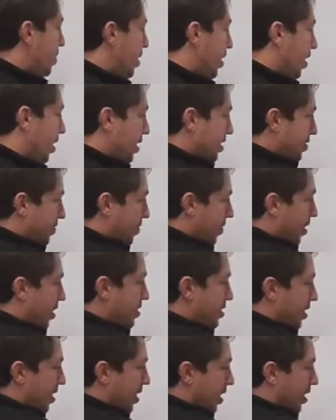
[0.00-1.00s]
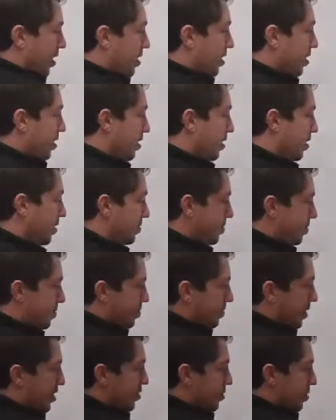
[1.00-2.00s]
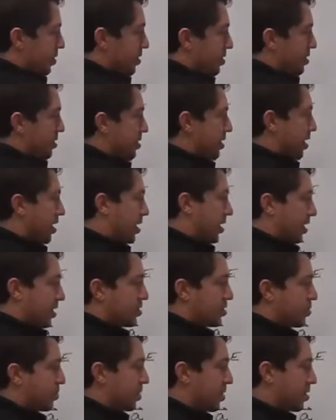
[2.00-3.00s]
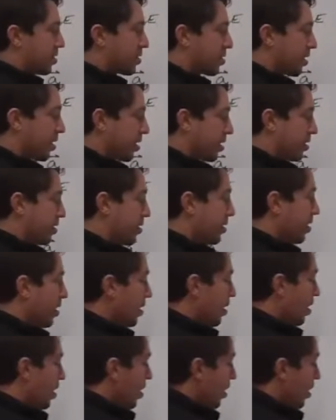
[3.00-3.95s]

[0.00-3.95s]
But as far as, like, these ones, it's not like super critical.